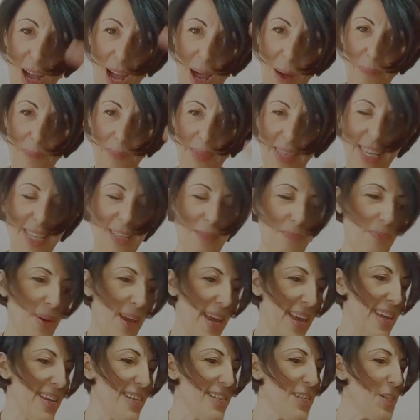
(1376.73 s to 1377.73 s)
update
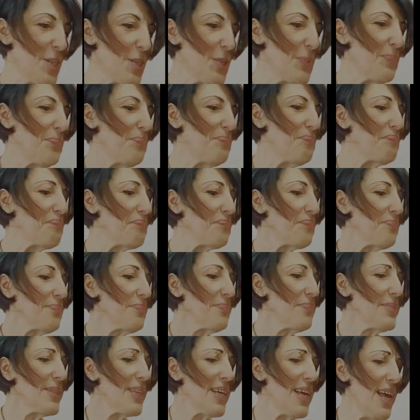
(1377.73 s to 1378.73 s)
page.
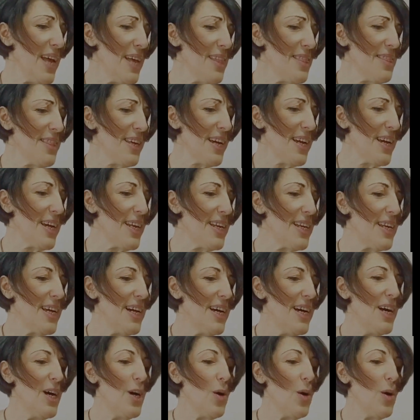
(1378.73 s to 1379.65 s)
And then